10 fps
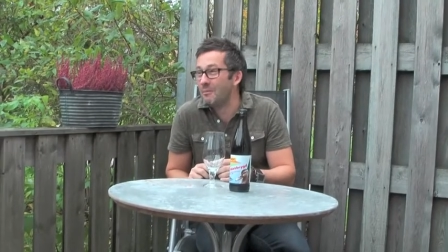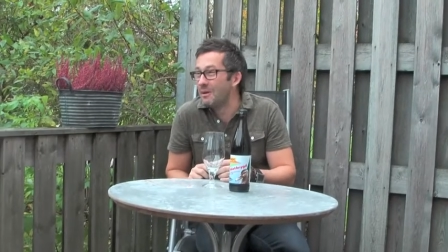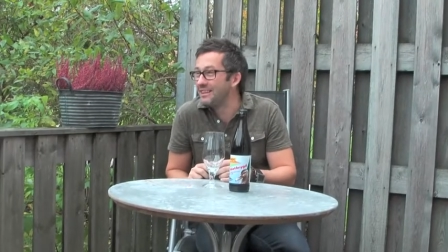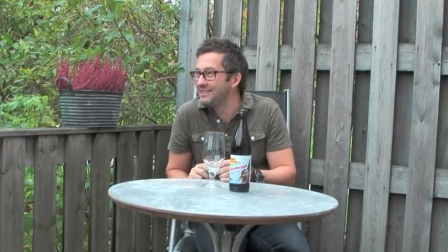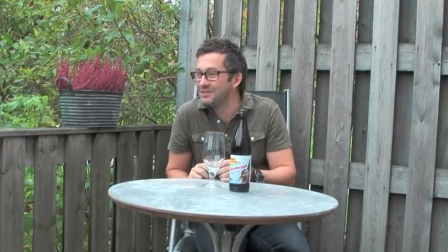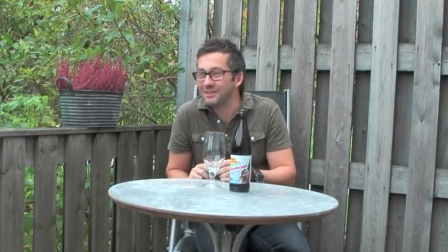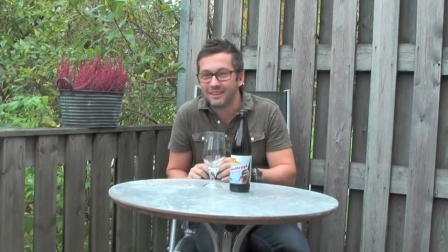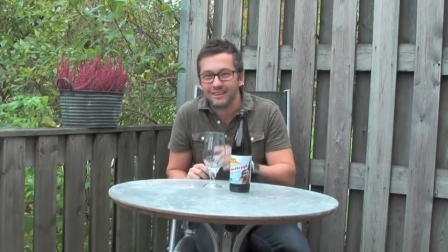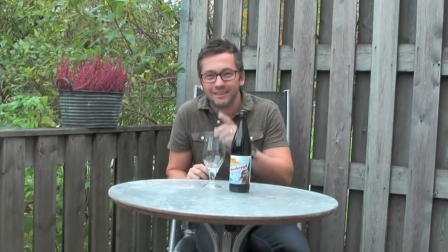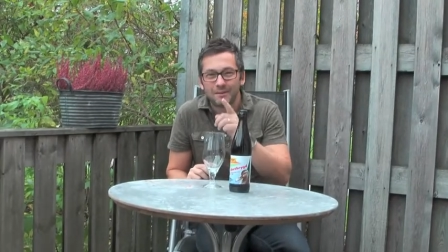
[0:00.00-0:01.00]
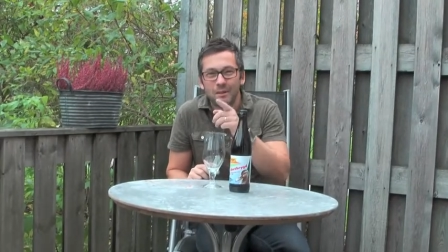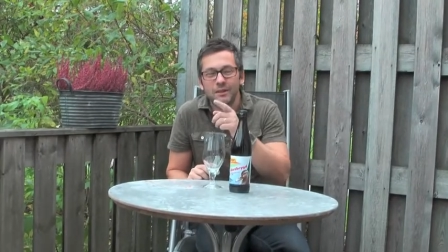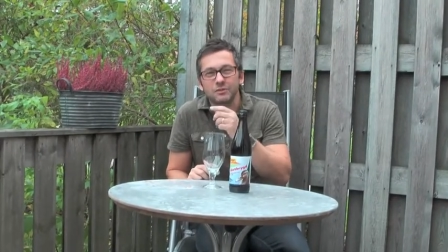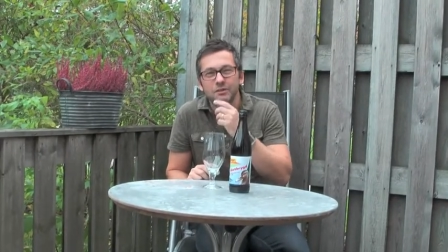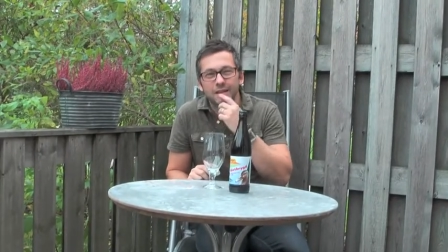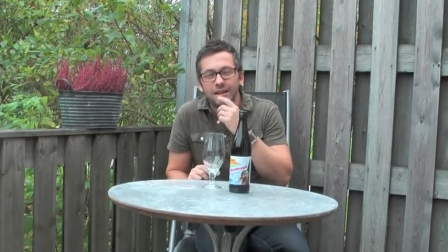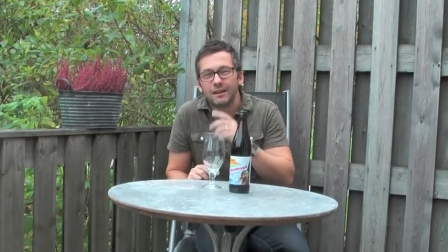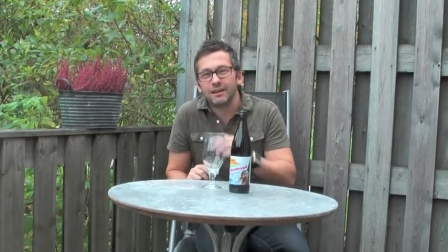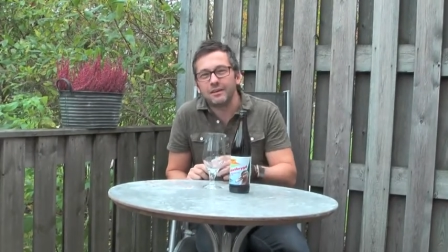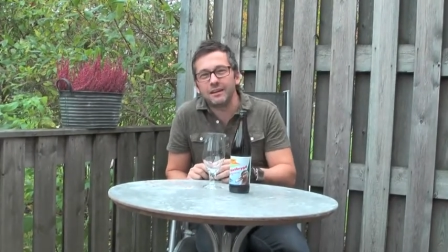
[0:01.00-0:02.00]
painters, the painters are in.
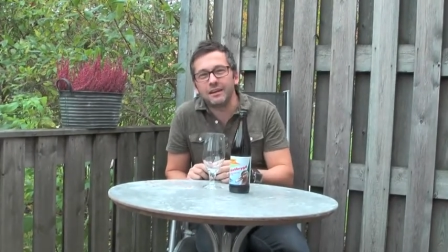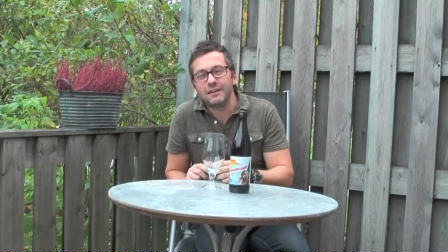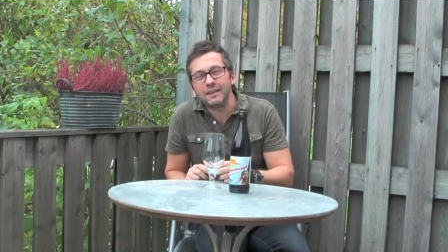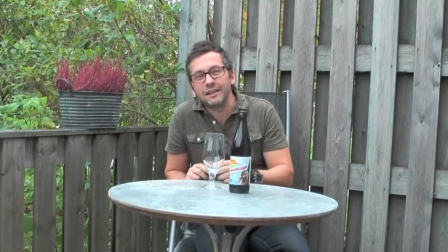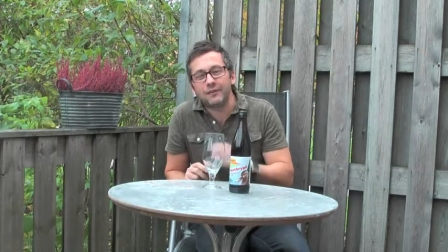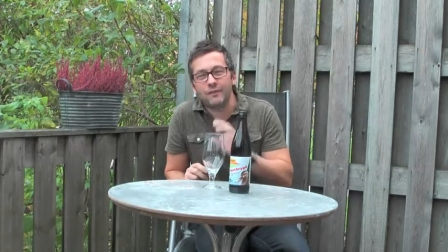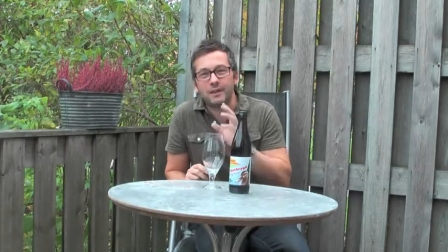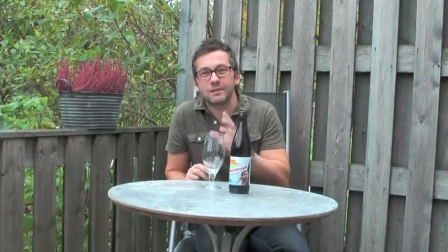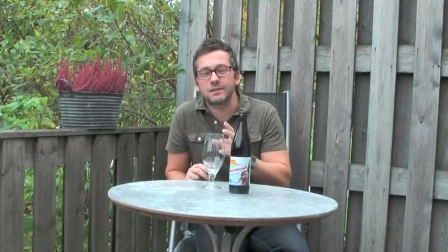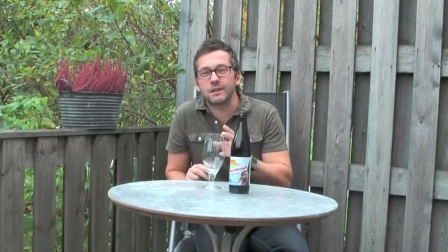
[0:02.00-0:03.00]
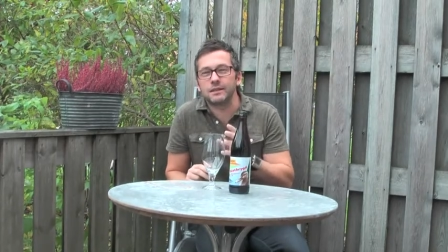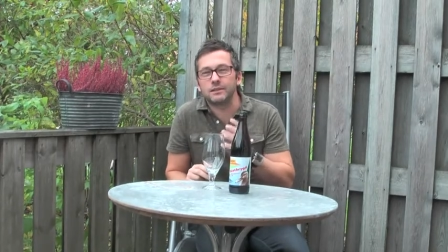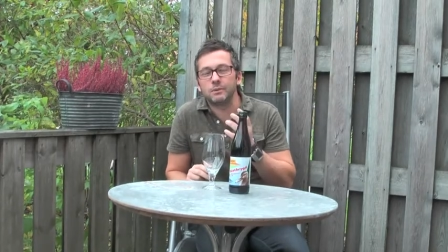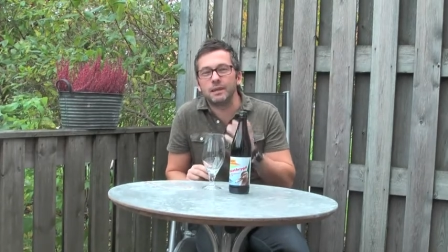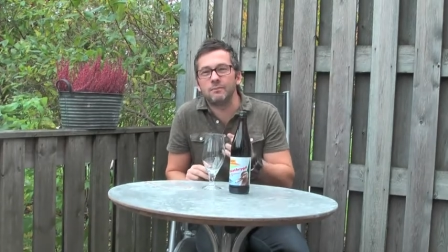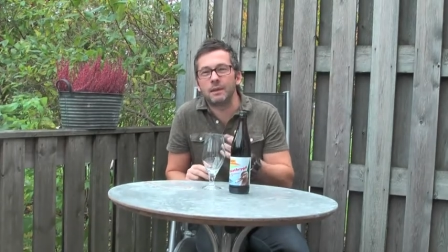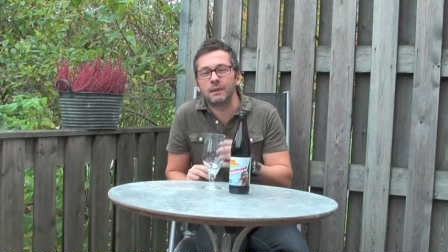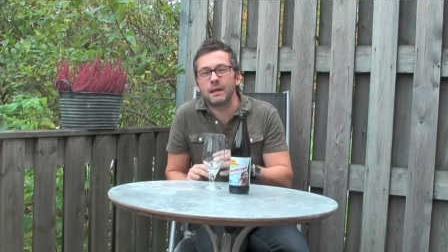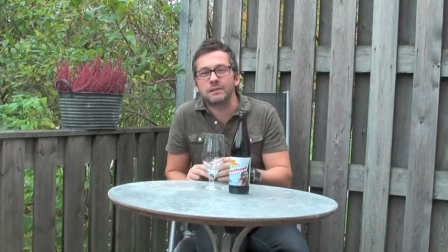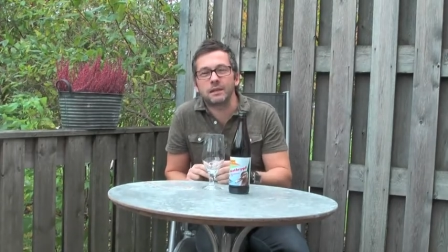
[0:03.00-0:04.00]
I think I think it's fair to say, should we give
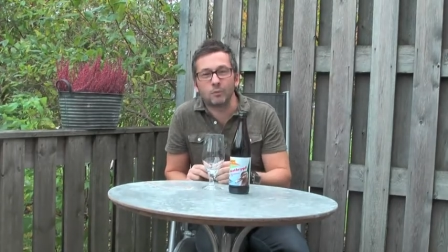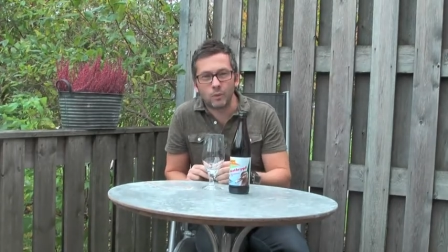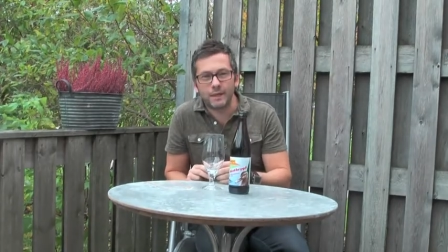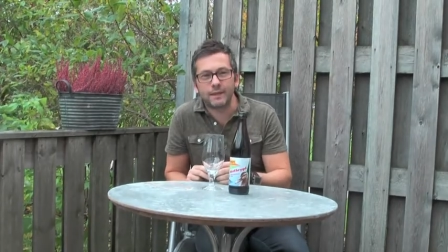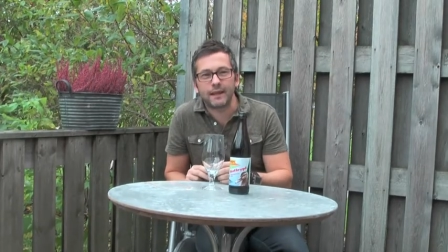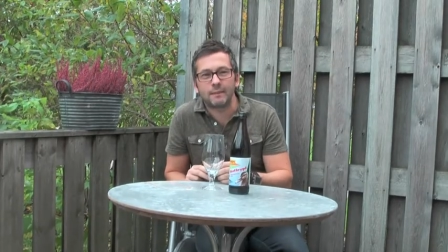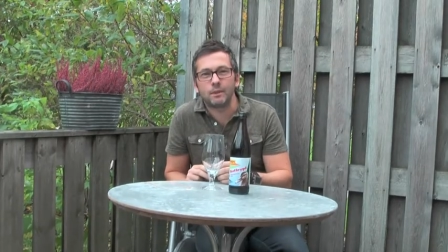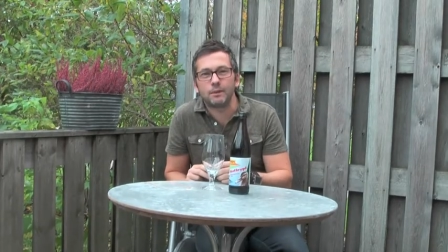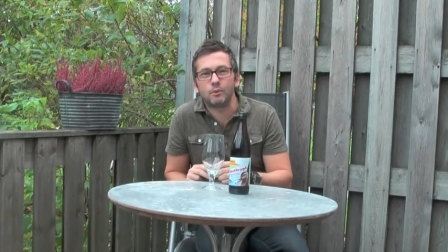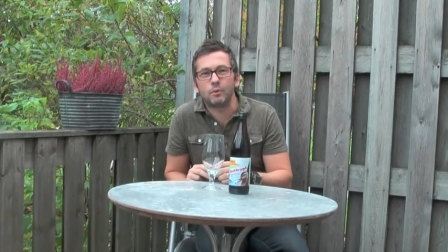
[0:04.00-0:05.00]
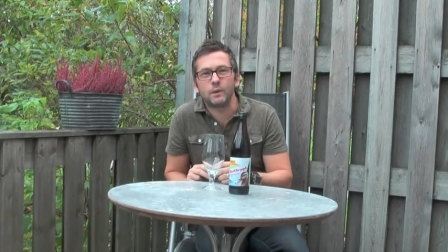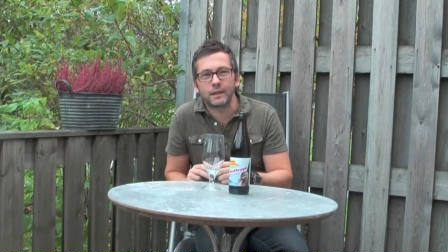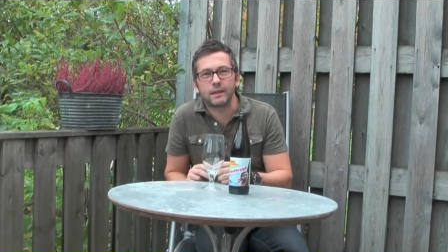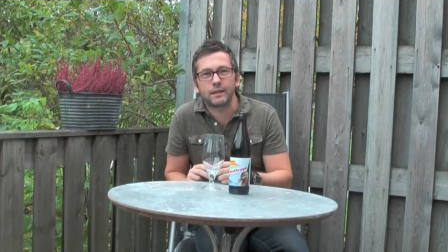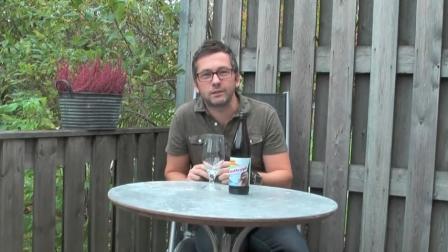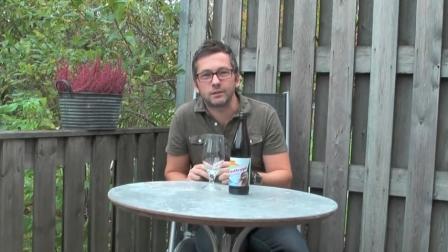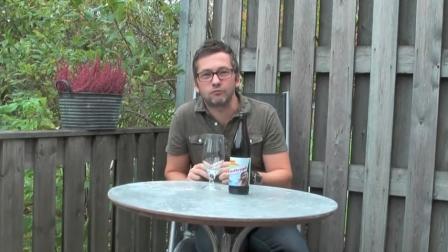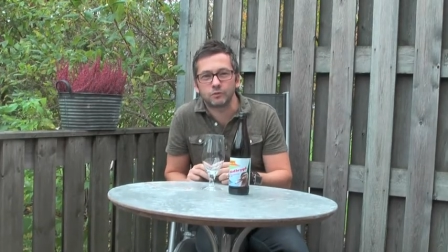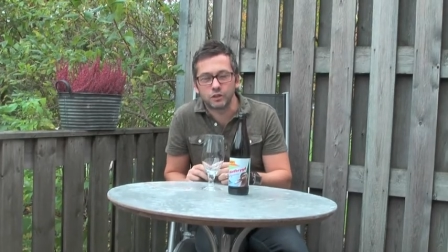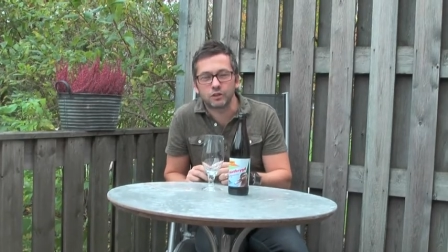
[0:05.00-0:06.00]
people a heads up? Wiki that people, wiki it. Just
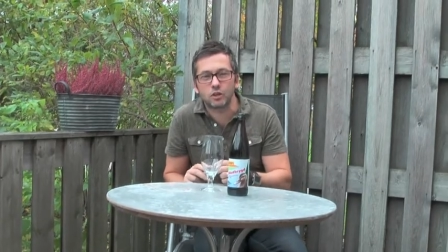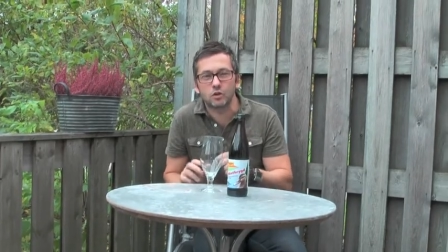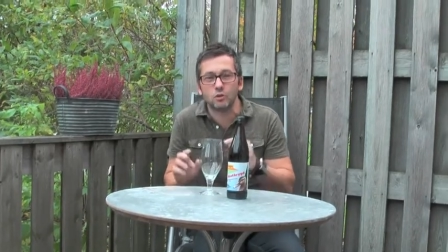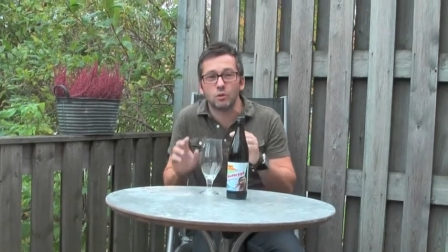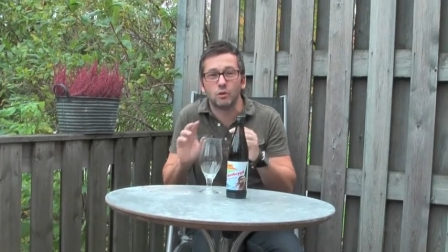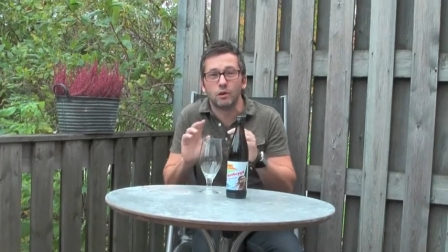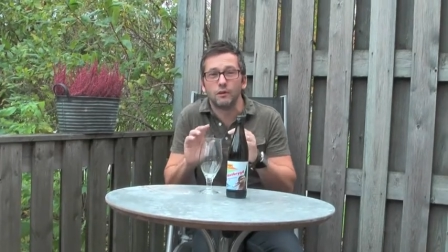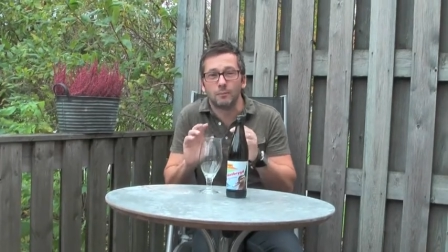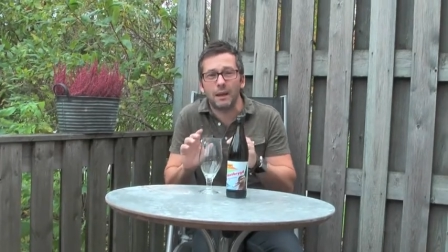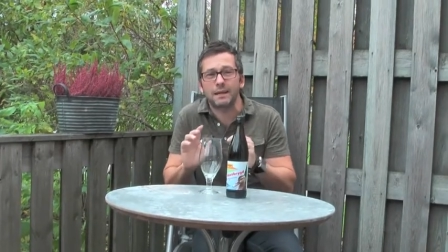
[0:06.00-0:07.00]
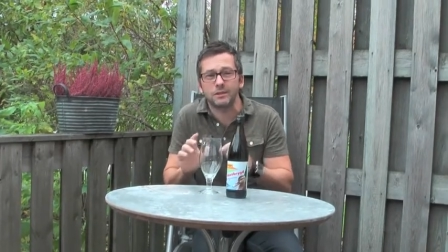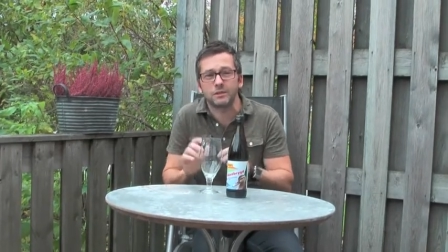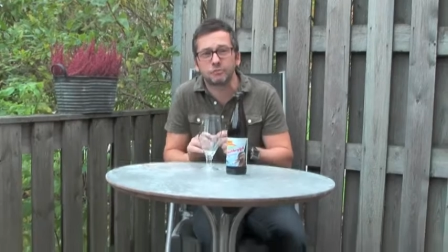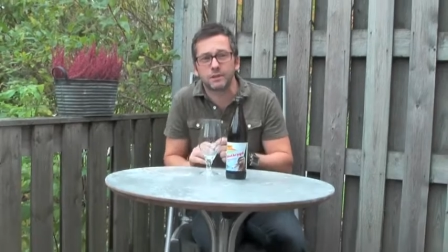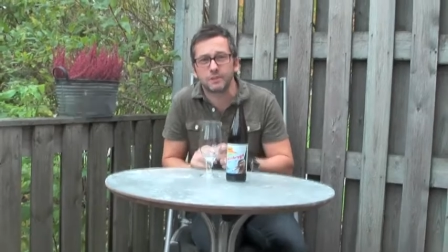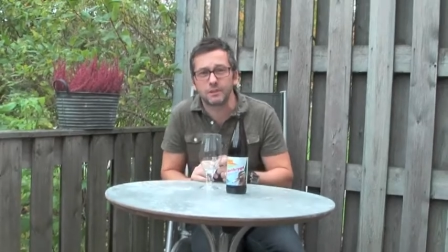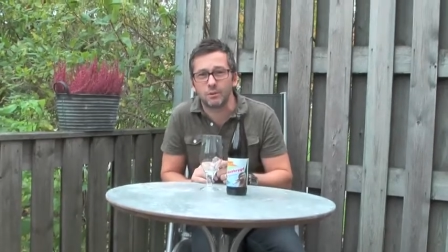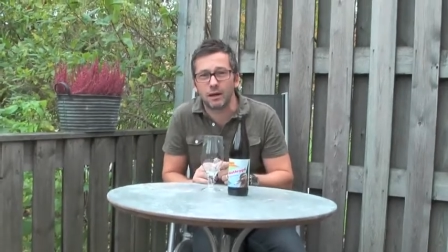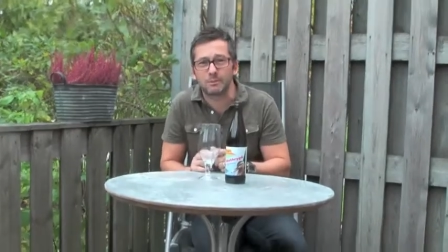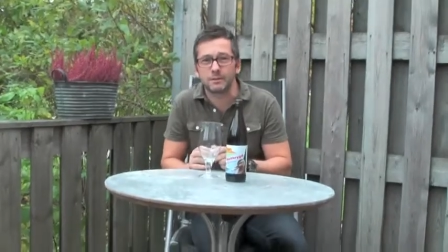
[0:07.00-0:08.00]
just Google the painters are in and see
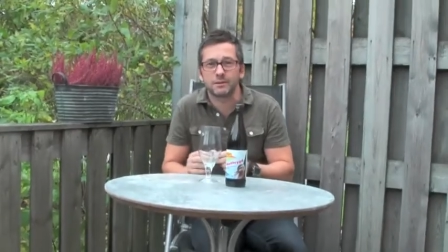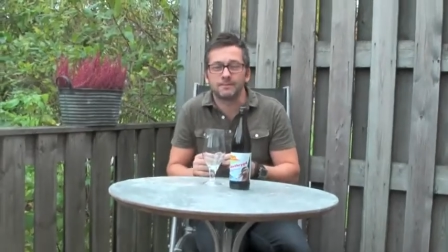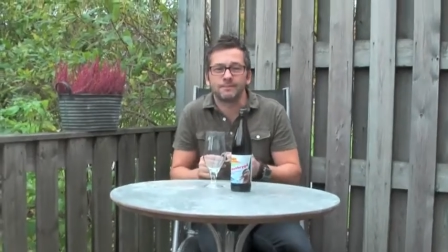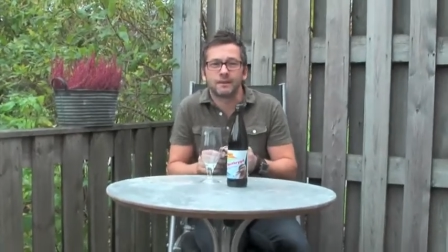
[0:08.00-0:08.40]
what happens. Hang on, I can't